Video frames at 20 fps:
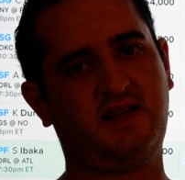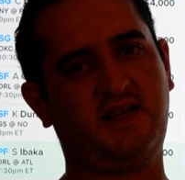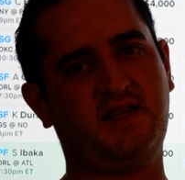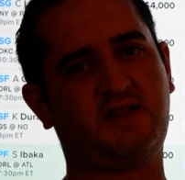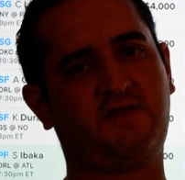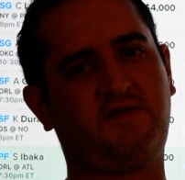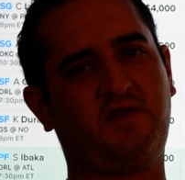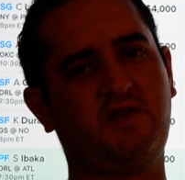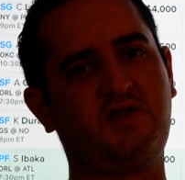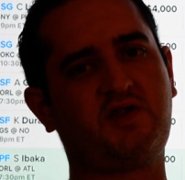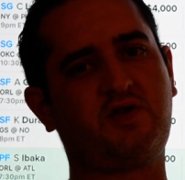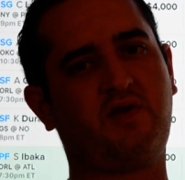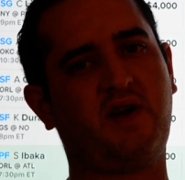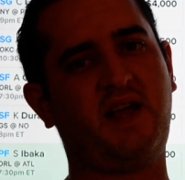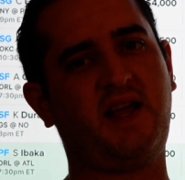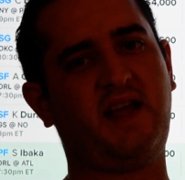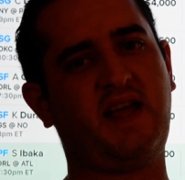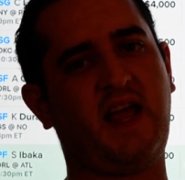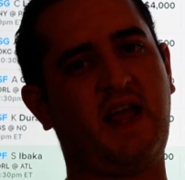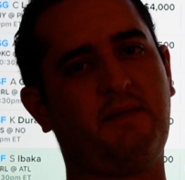His first
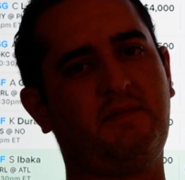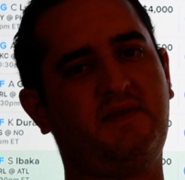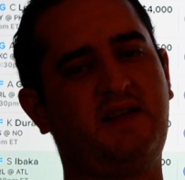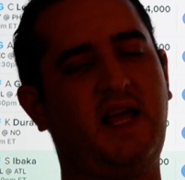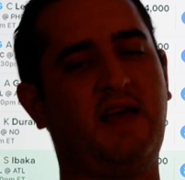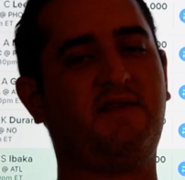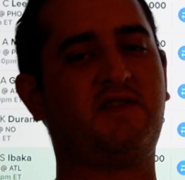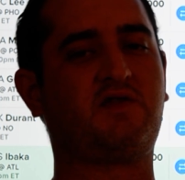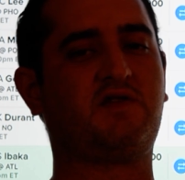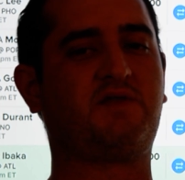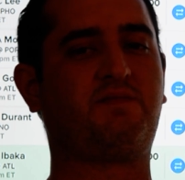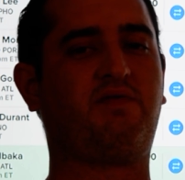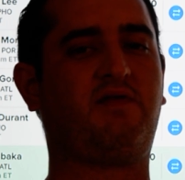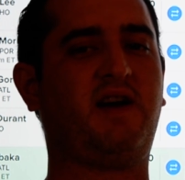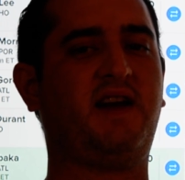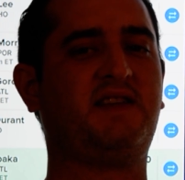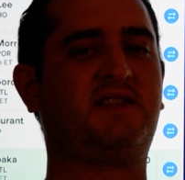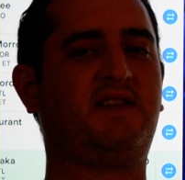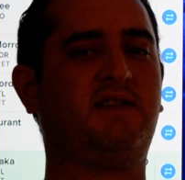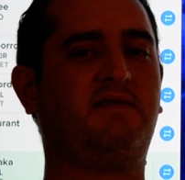great game, Davis was
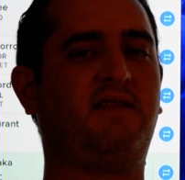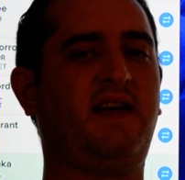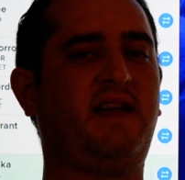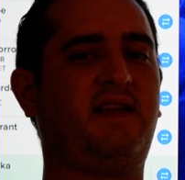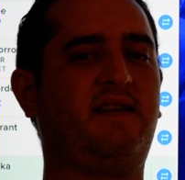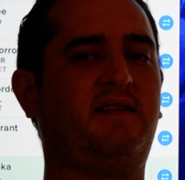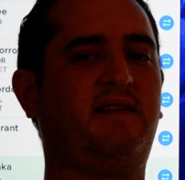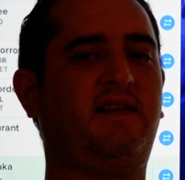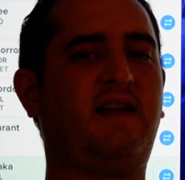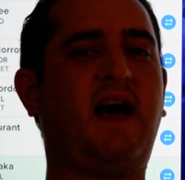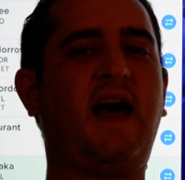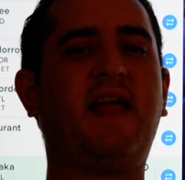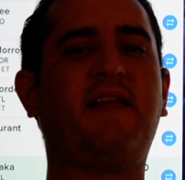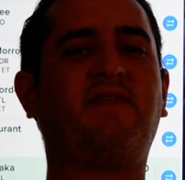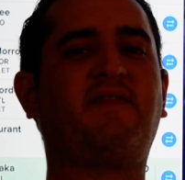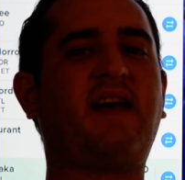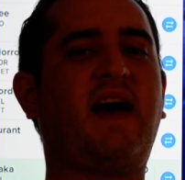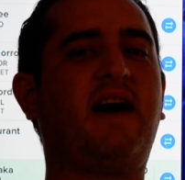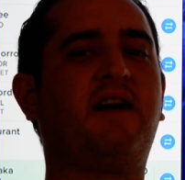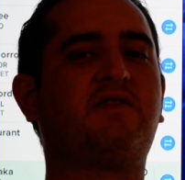priced at like
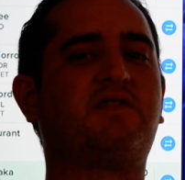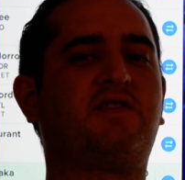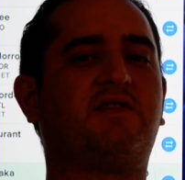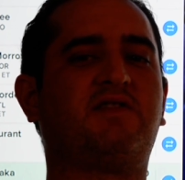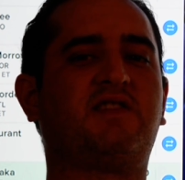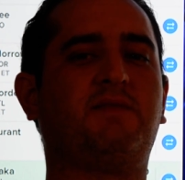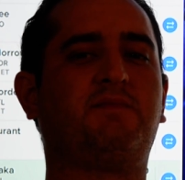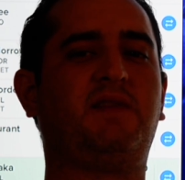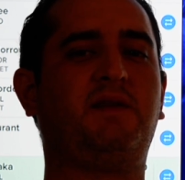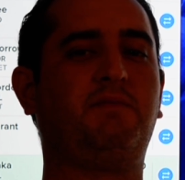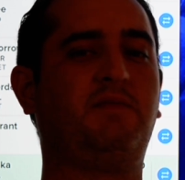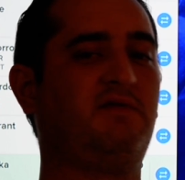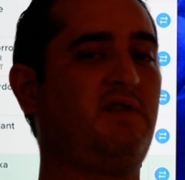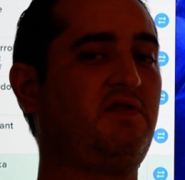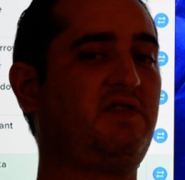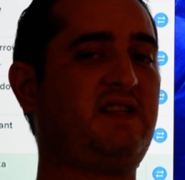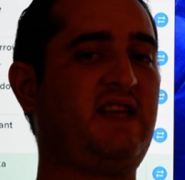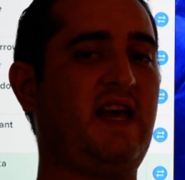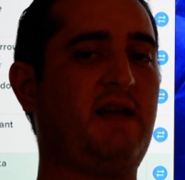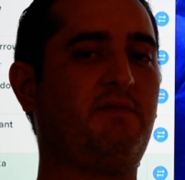9,000 or something,
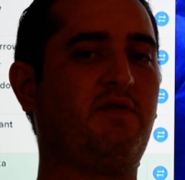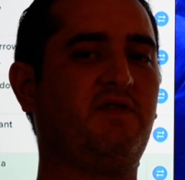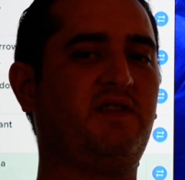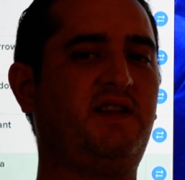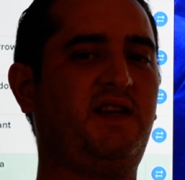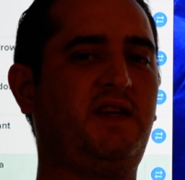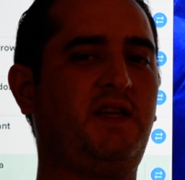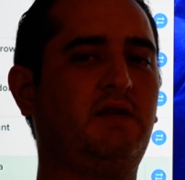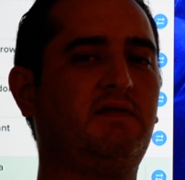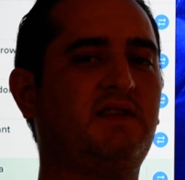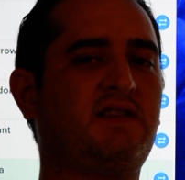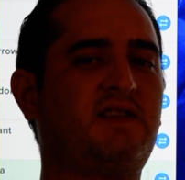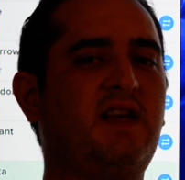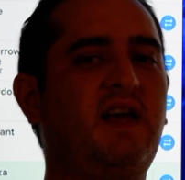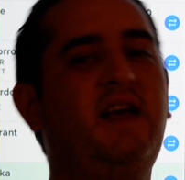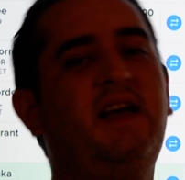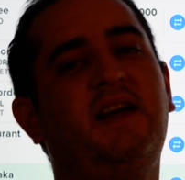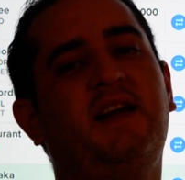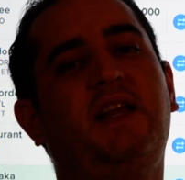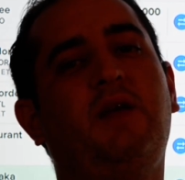below 10, but ridiculous,
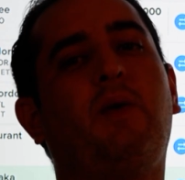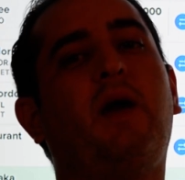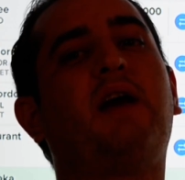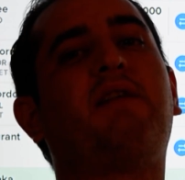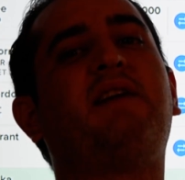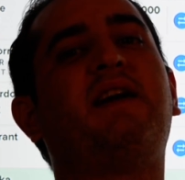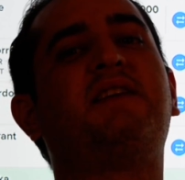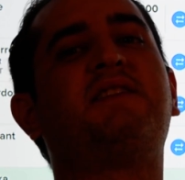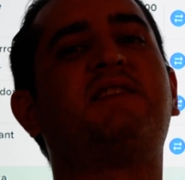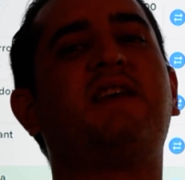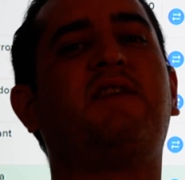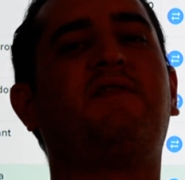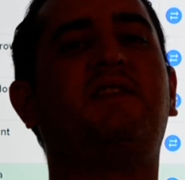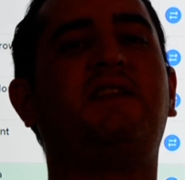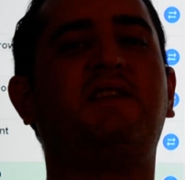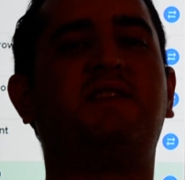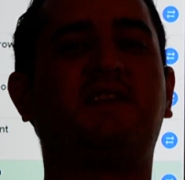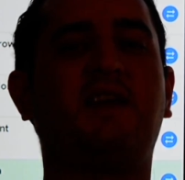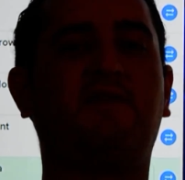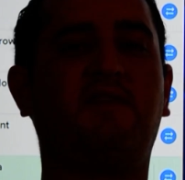and he ran like
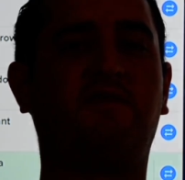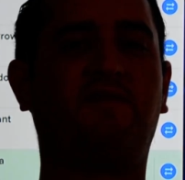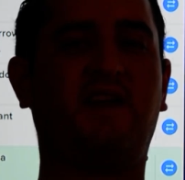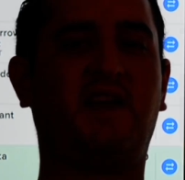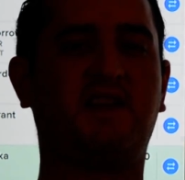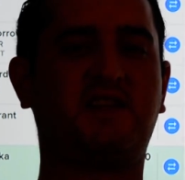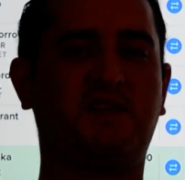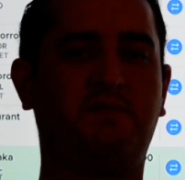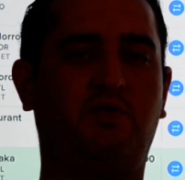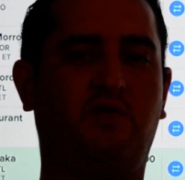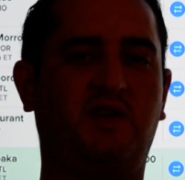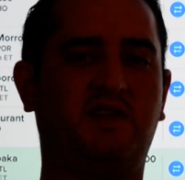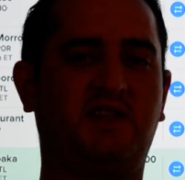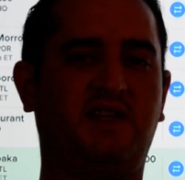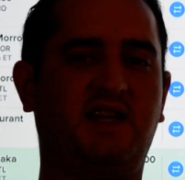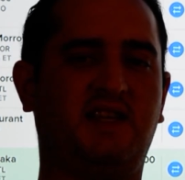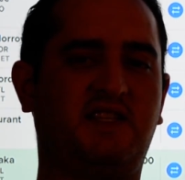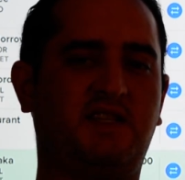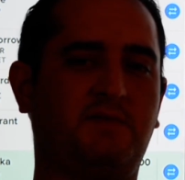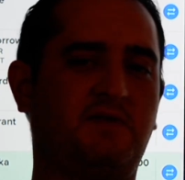77 fantasy points
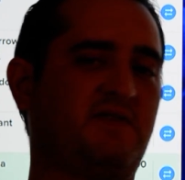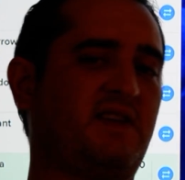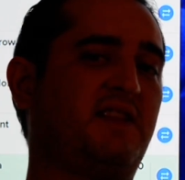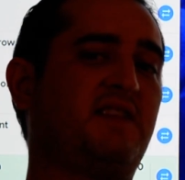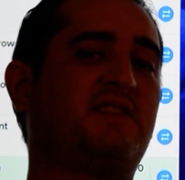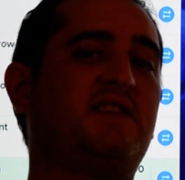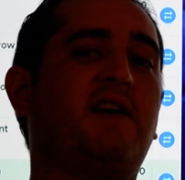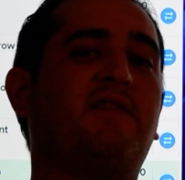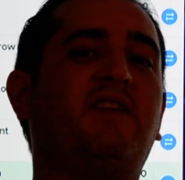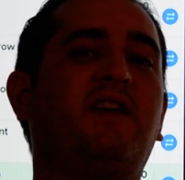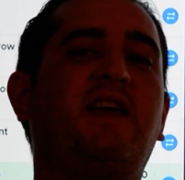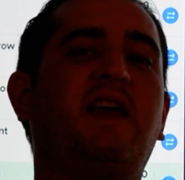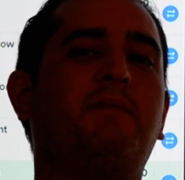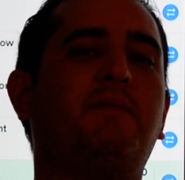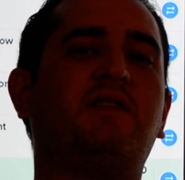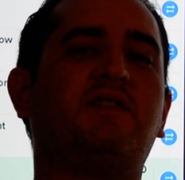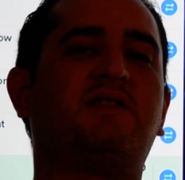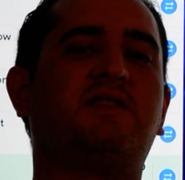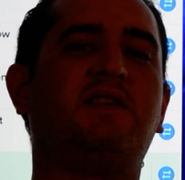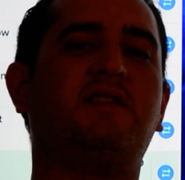against him. It was like the 7th game
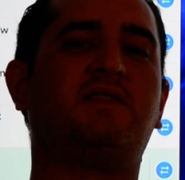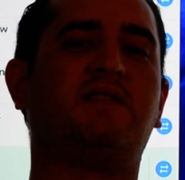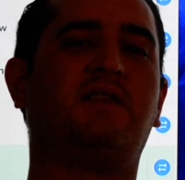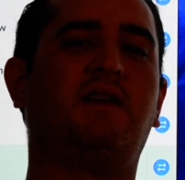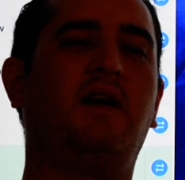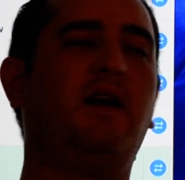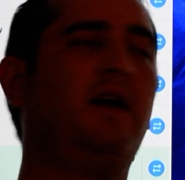of the season.